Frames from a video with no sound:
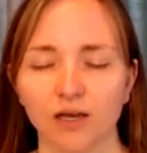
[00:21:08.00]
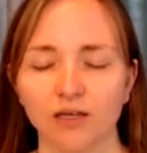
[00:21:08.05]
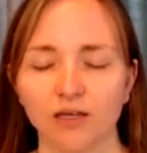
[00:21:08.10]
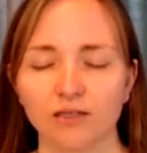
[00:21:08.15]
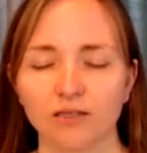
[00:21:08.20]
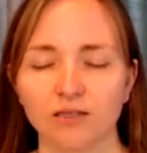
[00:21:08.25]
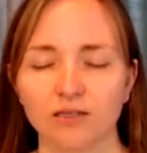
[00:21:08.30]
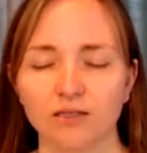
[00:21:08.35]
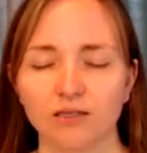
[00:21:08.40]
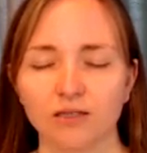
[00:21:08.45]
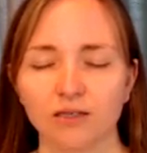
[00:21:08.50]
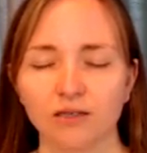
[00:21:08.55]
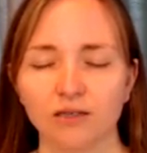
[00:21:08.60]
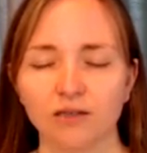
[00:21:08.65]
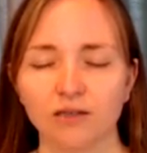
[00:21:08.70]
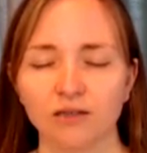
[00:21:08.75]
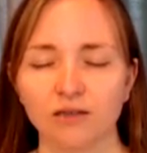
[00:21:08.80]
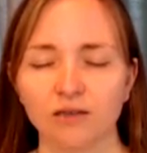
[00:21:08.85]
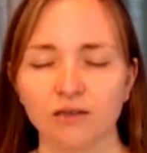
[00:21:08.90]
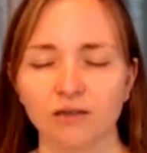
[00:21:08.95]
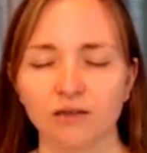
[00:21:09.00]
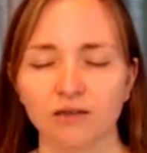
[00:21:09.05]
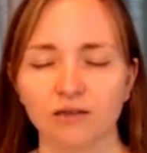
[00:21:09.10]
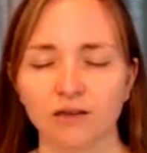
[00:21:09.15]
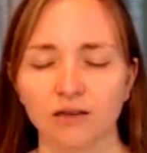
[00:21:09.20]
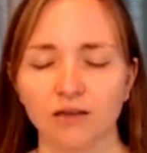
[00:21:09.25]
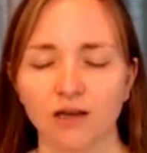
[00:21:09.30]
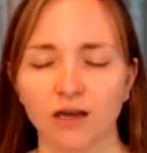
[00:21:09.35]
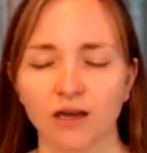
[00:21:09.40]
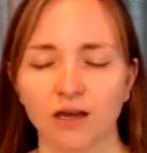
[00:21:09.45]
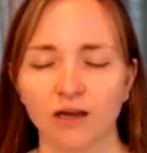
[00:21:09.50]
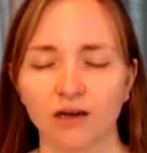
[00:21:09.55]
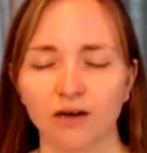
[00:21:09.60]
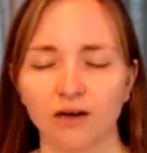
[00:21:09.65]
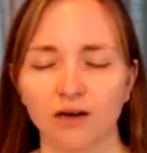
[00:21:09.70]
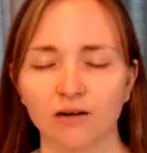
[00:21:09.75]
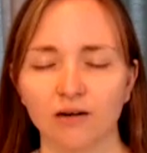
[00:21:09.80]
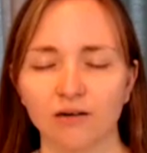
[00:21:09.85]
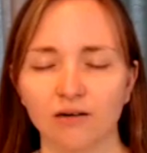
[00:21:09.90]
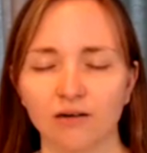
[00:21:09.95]
It's still
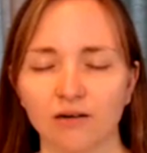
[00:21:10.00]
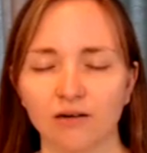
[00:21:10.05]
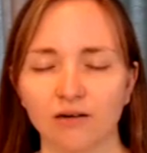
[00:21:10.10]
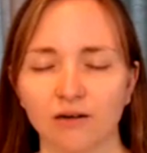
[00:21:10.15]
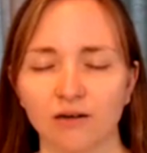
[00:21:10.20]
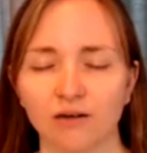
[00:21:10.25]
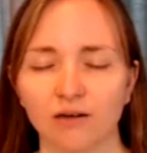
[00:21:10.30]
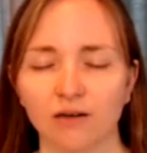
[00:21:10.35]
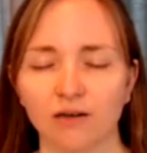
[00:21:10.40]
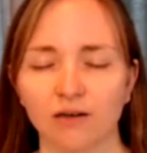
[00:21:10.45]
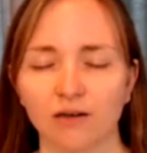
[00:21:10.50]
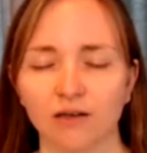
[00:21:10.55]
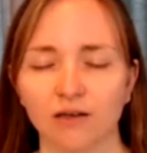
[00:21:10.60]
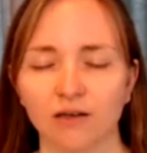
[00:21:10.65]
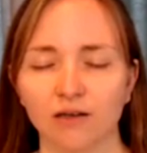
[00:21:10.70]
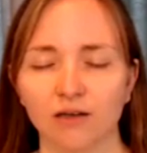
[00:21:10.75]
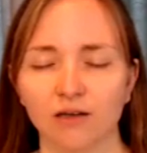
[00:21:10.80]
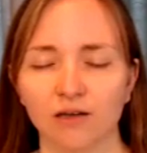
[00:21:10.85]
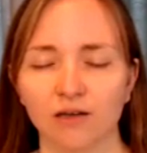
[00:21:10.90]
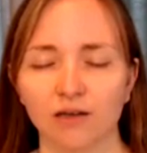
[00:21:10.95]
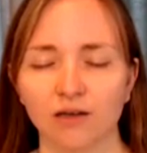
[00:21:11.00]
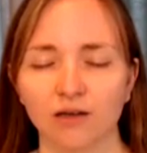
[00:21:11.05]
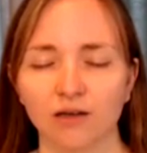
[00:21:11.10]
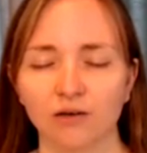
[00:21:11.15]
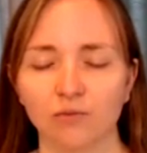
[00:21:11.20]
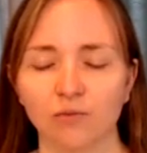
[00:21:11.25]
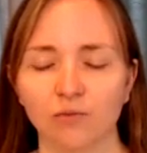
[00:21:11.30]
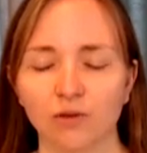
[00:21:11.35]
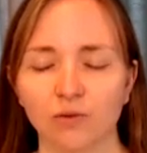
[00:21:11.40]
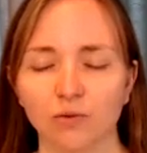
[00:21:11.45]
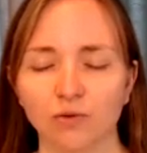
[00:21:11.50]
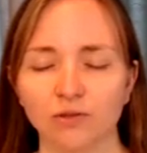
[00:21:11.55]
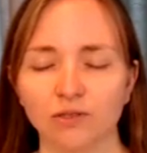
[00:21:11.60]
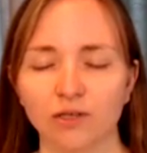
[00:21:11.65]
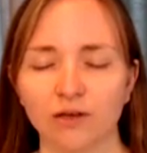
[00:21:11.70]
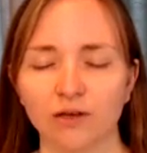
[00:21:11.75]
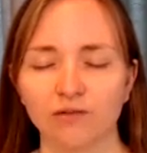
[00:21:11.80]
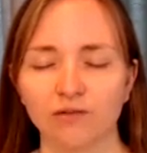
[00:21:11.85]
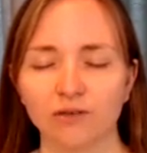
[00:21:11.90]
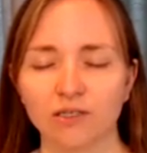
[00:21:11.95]
there with
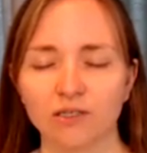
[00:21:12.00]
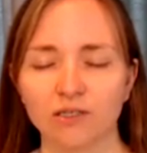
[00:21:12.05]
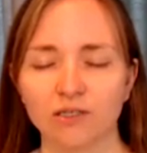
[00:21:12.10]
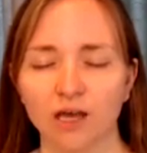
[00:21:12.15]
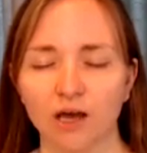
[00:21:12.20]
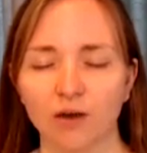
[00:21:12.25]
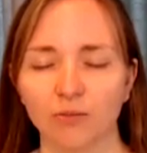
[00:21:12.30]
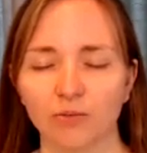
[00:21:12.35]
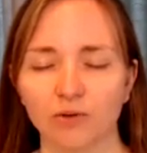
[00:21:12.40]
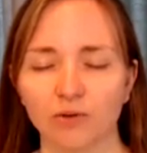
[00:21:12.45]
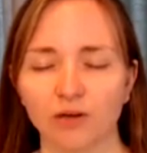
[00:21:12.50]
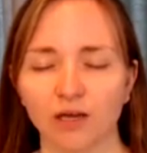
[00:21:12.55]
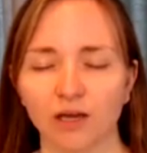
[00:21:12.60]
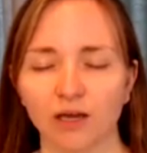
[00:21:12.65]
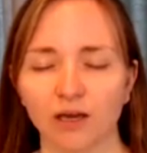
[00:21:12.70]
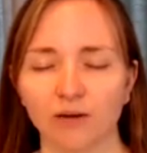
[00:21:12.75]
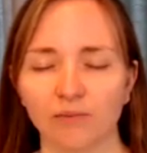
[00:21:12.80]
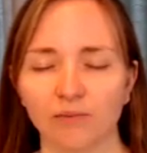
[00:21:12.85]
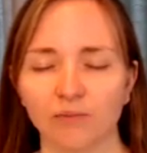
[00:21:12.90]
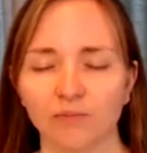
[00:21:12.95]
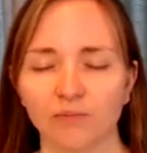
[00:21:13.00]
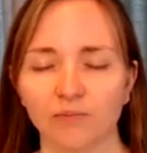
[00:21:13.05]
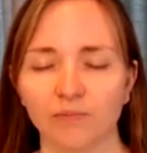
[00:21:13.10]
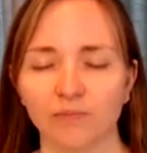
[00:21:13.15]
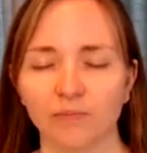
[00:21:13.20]
whatever is happening.